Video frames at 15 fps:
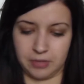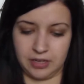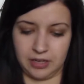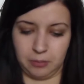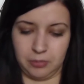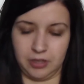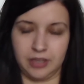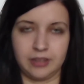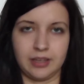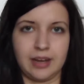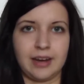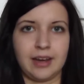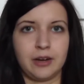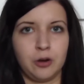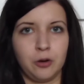eating meat.
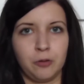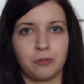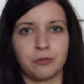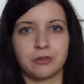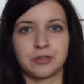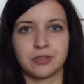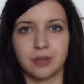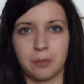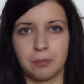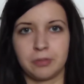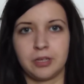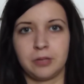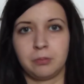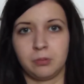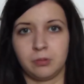And I know for some
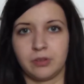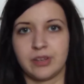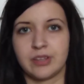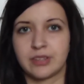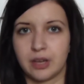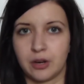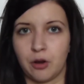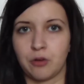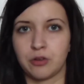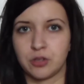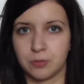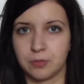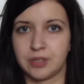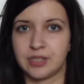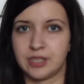people this can
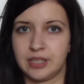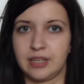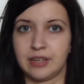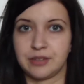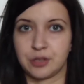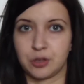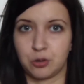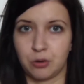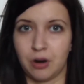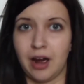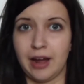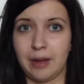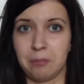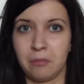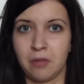also be seen as a
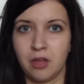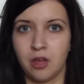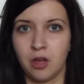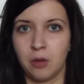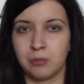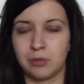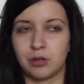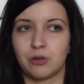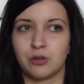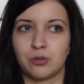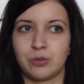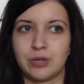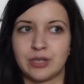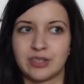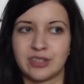crime, because
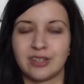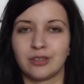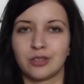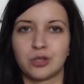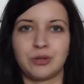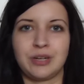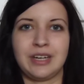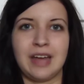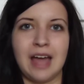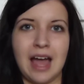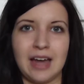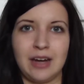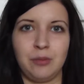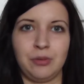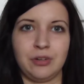we still treat
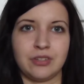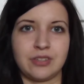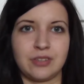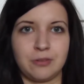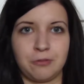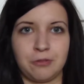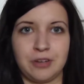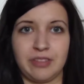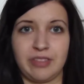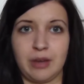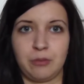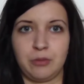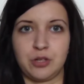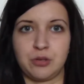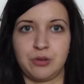animals different
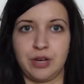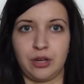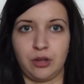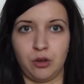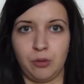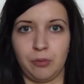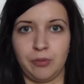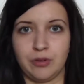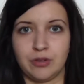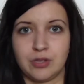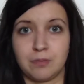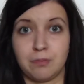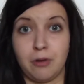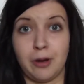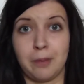than we treat
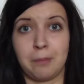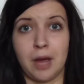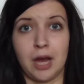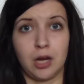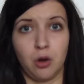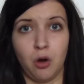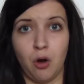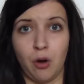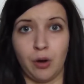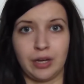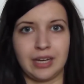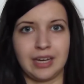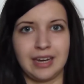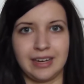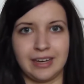humans. But by law,
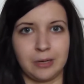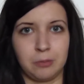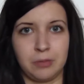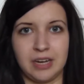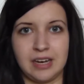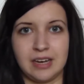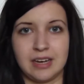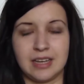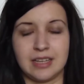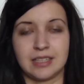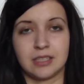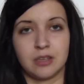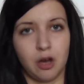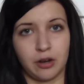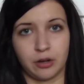eating meat
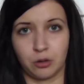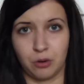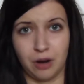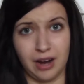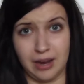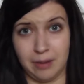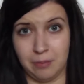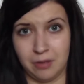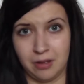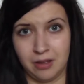is not a crime.